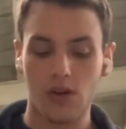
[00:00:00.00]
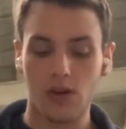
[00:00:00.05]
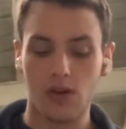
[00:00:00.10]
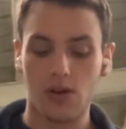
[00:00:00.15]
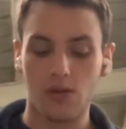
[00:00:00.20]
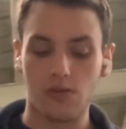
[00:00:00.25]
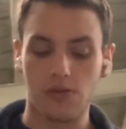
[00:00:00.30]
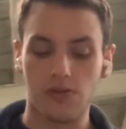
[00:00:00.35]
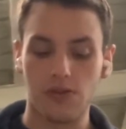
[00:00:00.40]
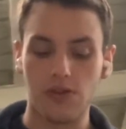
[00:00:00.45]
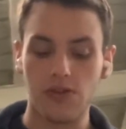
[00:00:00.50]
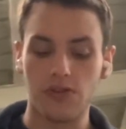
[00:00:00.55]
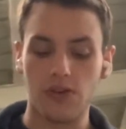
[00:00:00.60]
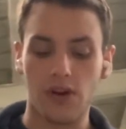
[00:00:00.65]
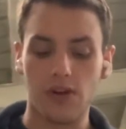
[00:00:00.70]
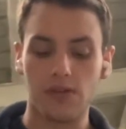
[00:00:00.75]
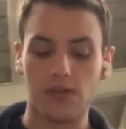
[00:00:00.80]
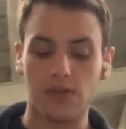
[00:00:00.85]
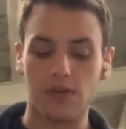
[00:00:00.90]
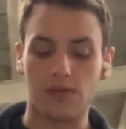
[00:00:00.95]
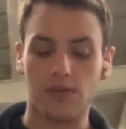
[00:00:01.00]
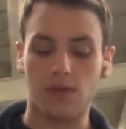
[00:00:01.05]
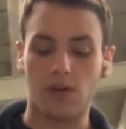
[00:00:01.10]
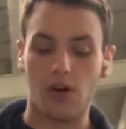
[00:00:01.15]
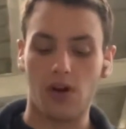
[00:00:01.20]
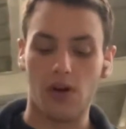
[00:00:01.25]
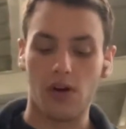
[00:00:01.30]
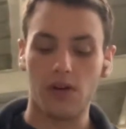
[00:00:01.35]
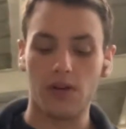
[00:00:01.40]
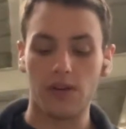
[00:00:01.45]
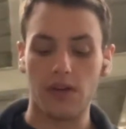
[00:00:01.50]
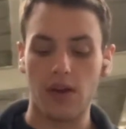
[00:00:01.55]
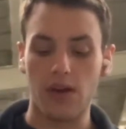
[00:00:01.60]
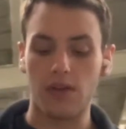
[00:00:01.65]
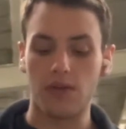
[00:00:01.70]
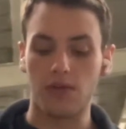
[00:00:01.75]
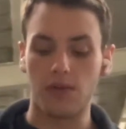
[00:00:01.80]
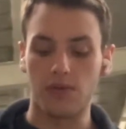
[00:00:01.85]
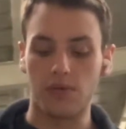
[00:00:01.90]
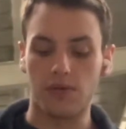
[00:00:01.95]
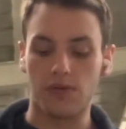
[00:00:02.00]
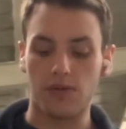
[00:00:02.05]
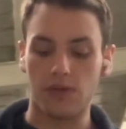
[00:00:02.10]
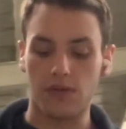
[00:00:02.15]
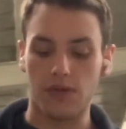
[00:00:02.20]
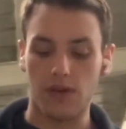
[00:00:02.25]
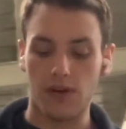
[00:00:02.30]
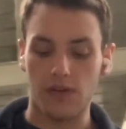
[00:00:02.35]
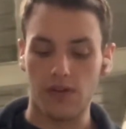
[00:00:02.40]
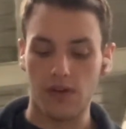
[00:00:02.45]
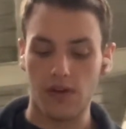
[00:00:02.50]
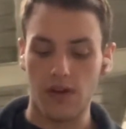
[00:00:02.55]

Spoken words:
Rashid Johnson of ArtNet News says,